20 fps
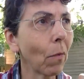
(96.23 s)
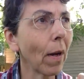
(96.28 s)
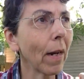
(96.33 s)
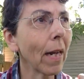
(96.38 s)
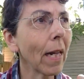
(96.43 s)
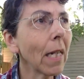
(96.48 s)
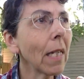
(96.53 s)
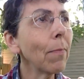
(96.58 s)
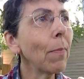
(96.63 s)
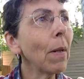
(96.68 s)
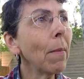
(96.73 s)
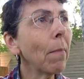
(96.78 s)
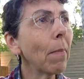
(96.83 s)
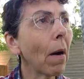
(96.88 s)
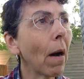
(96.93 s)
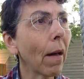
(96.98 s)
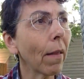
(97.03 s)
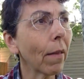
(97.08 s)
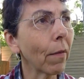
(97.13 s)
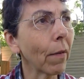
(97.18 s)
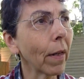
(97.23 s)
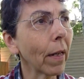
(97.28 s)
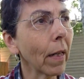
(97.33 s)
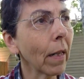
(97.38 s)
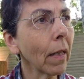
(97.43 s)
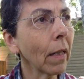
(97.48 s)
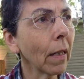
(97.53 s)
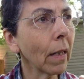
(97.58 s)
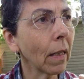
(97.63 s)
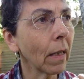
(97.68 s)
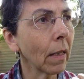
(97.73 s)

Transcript: what has been bothering